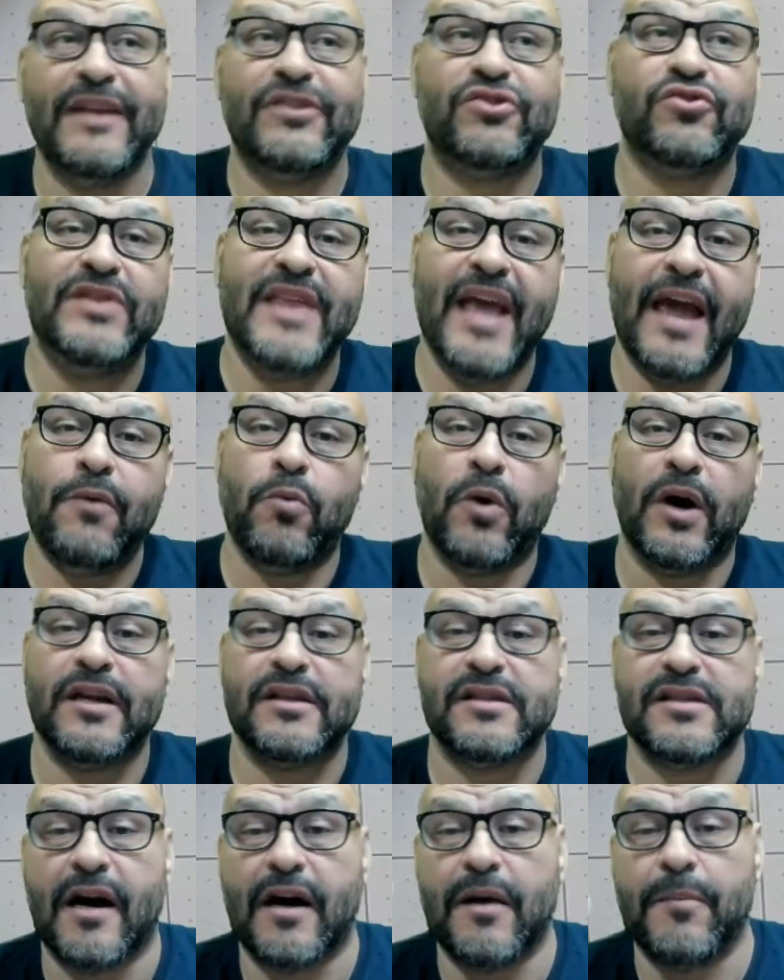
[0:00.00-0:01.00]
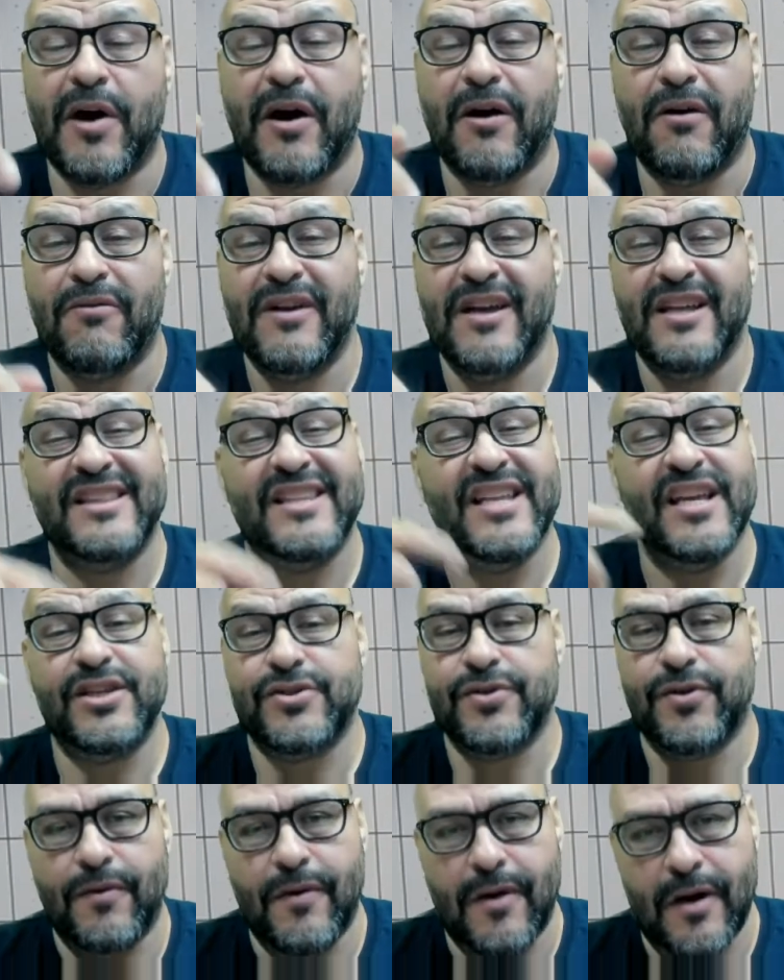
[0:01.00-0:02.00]
today we're going to talk about
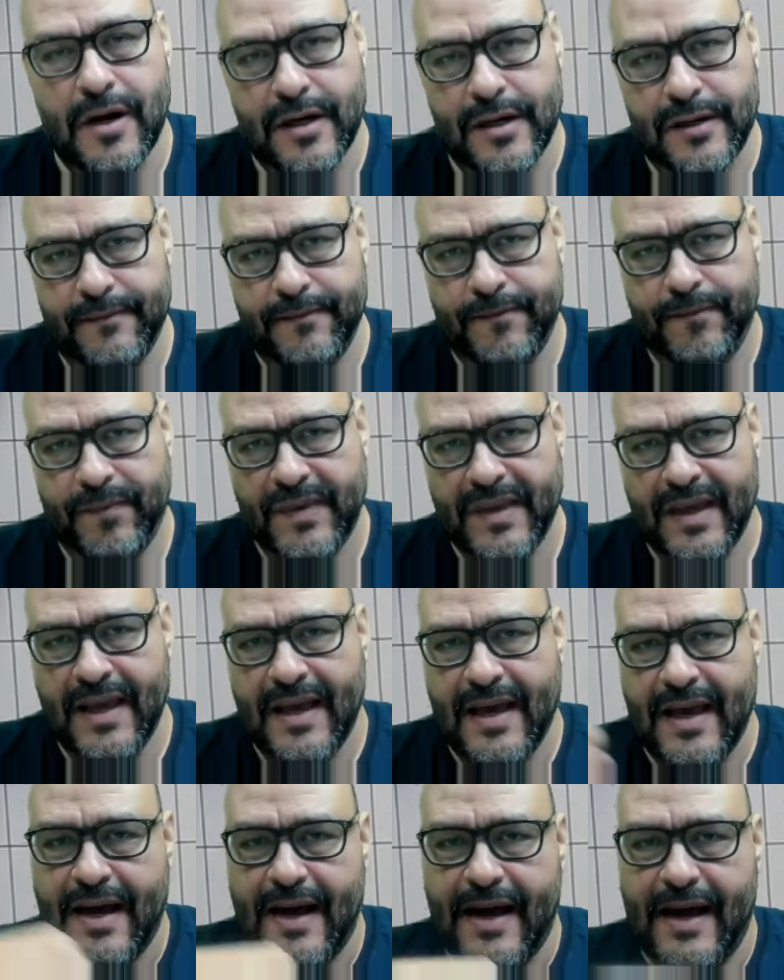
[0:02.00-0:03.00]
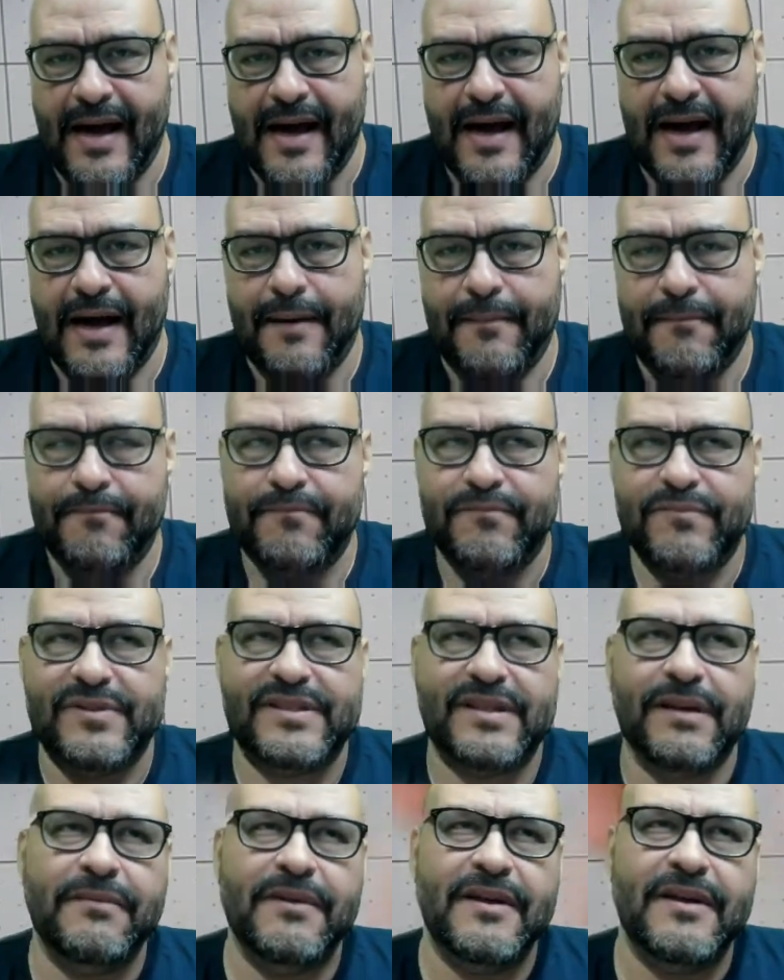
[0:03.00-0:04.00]
digital art.
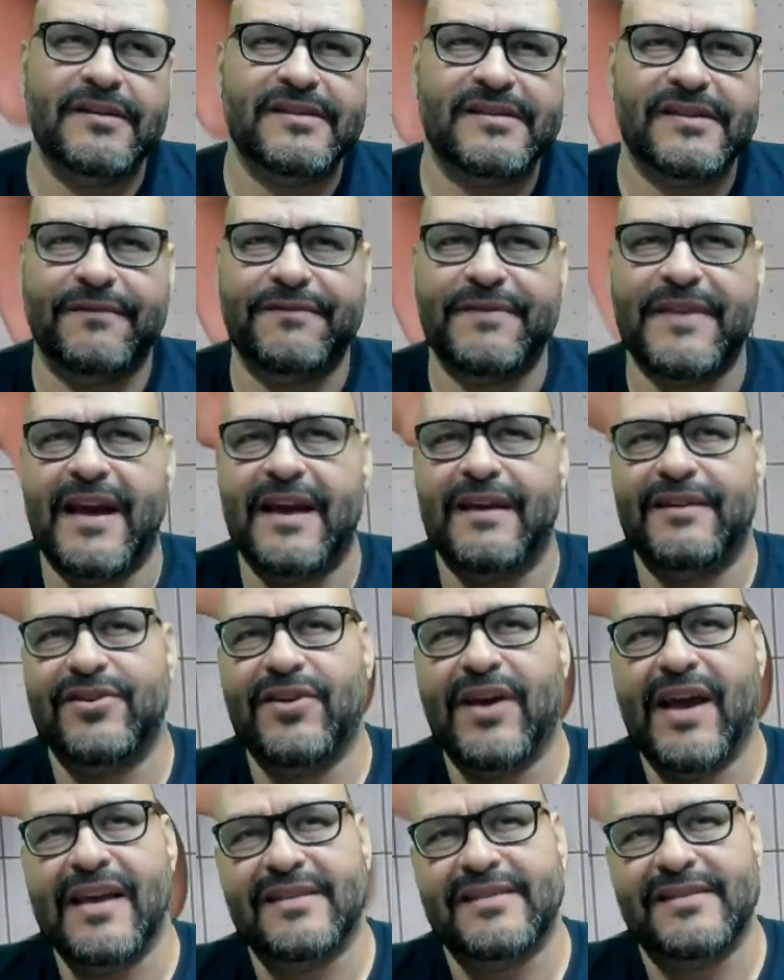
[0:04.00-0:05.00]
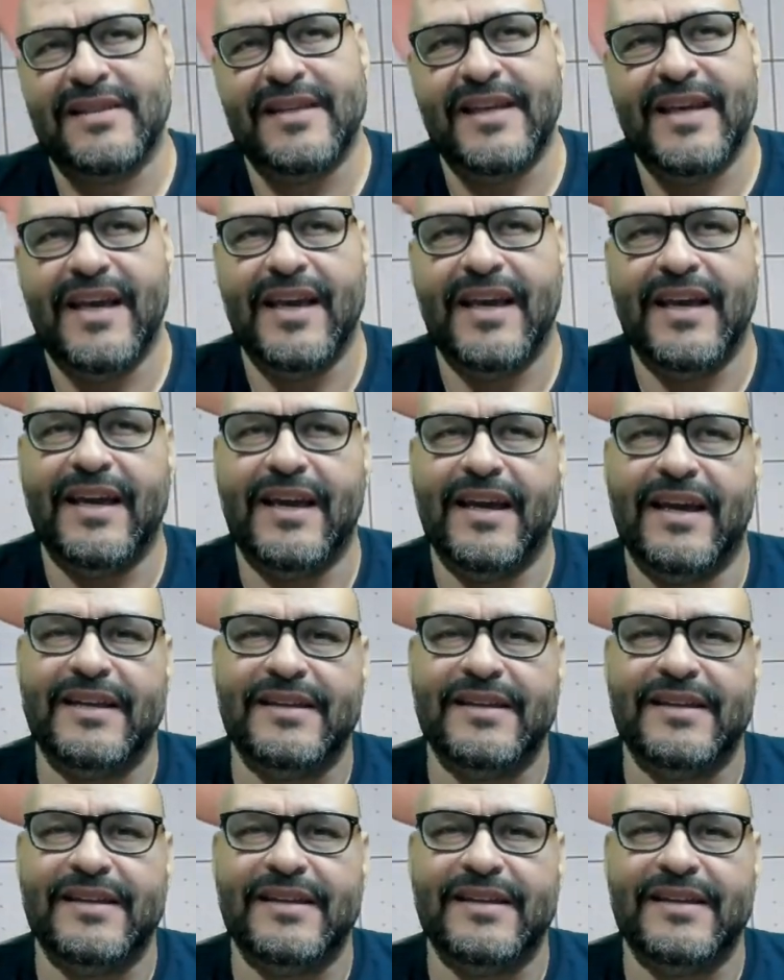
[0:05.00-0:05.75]
Some of the stuff that you guys see in